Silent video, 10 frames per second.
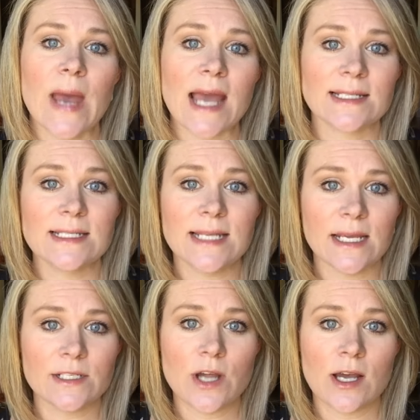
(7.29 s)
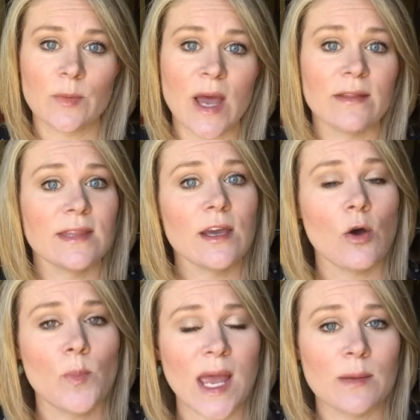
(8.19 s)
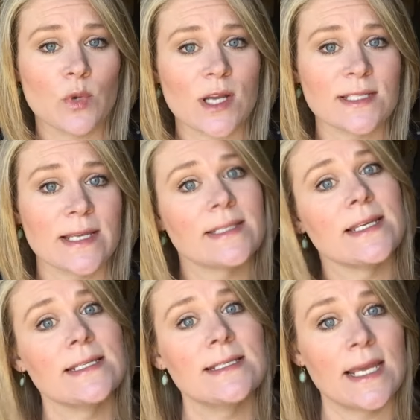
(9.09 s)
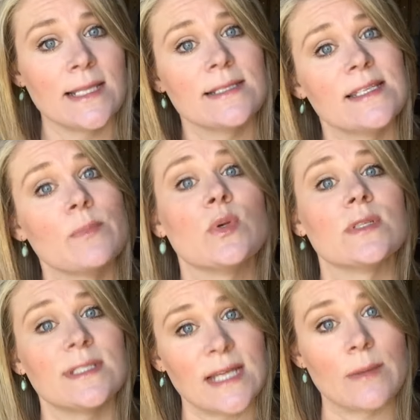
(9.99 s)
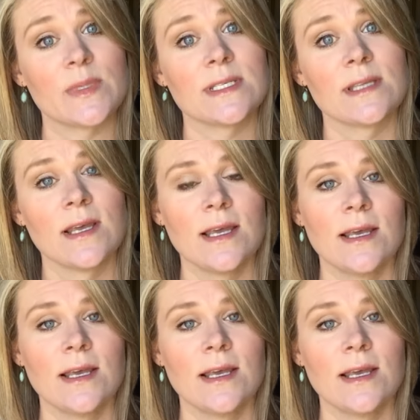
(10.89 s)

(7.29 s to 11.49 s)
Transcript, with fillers: back today to talk about the home buying process in 10 simple steps.